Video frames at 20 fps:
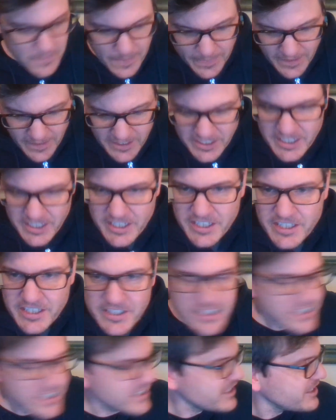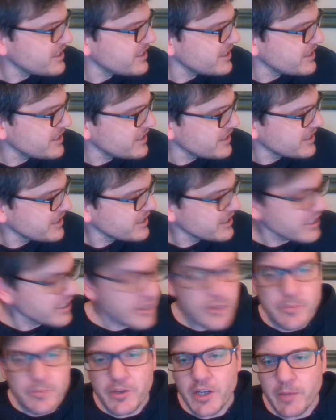And the
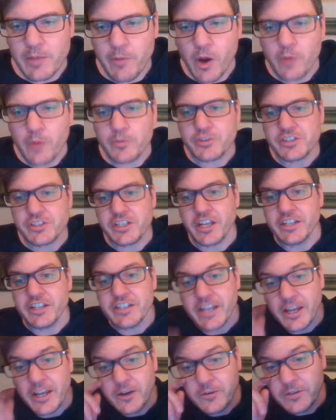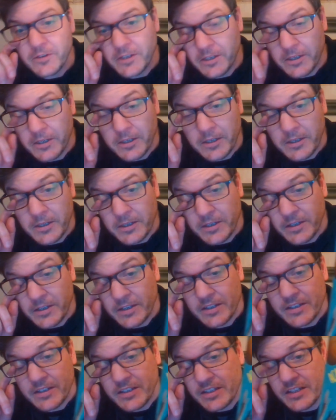other book I'm almost done now,
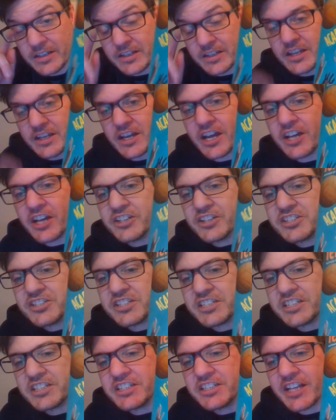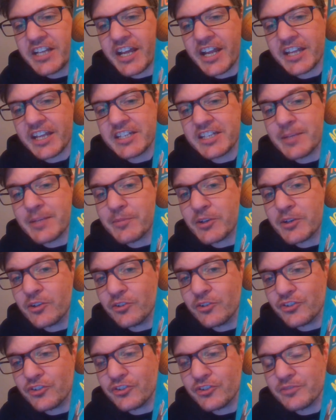Unseen
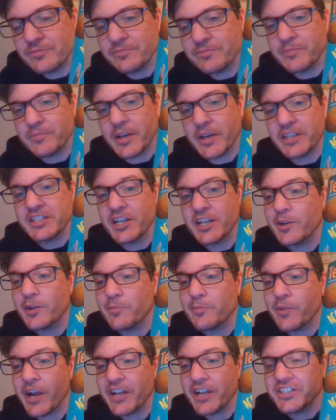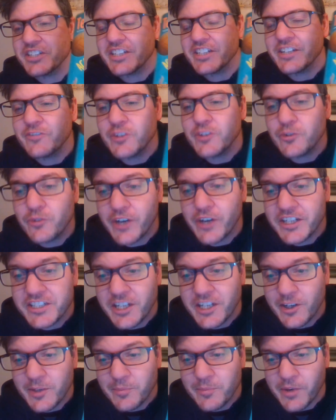Academicals by Terry Pratchett. If you read
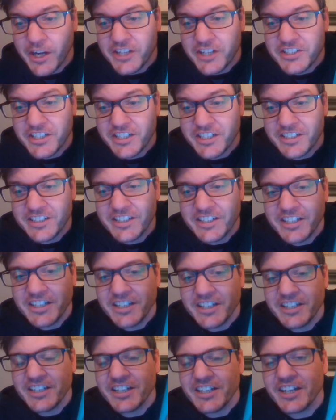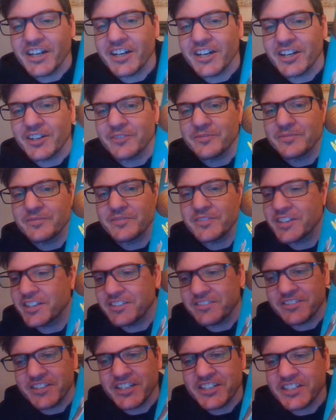Terry Pratchett,
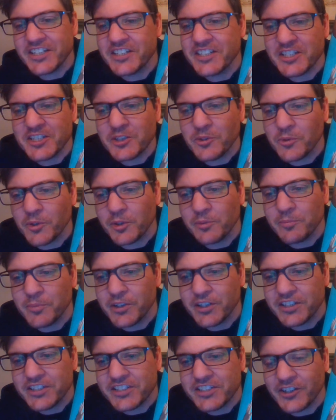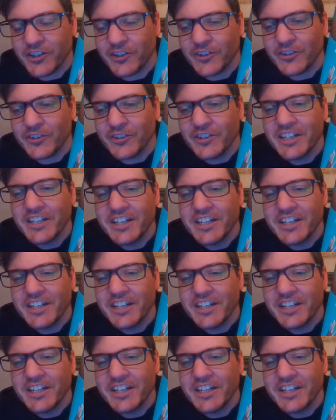it's a Discworld book, so